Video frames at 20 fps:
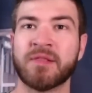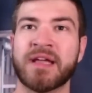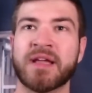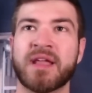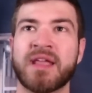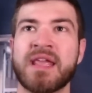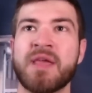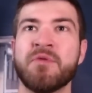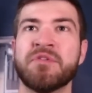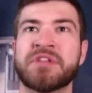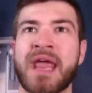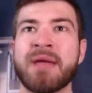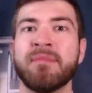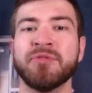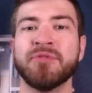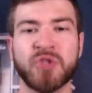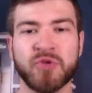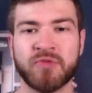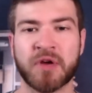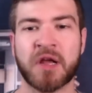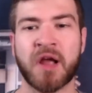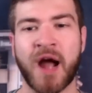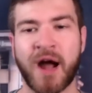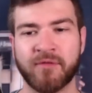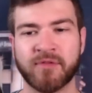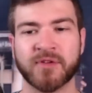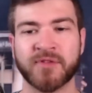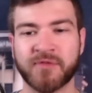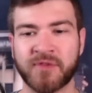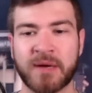he was able to
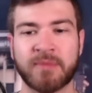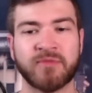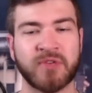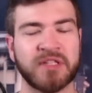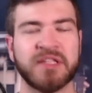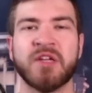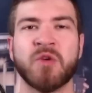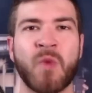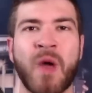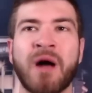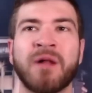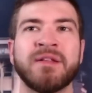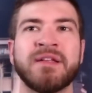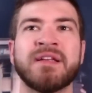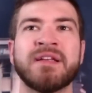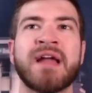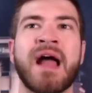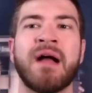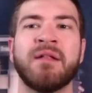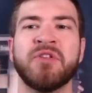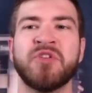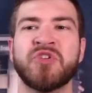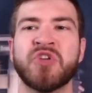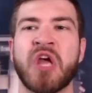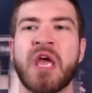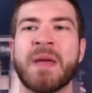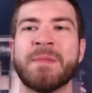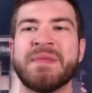recover from really well in college